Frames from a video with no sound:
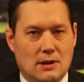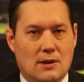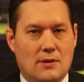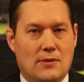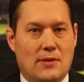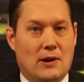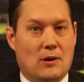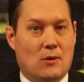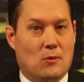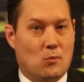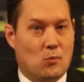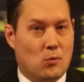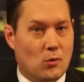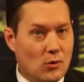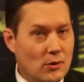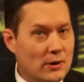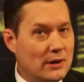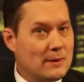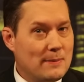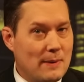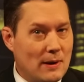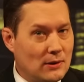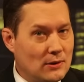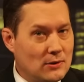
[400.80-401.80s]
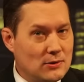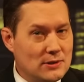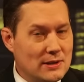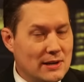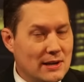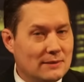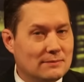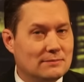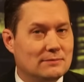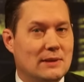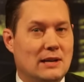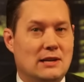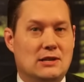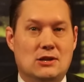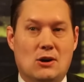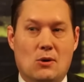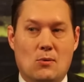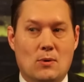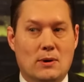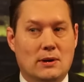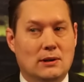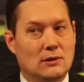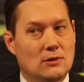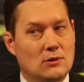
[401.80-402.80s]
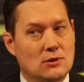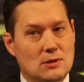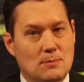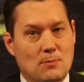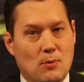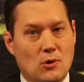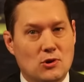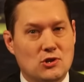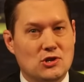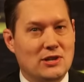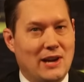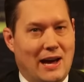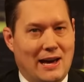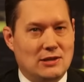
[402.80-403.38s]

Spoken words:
They're worried about losing it. They don't want to lose abortion.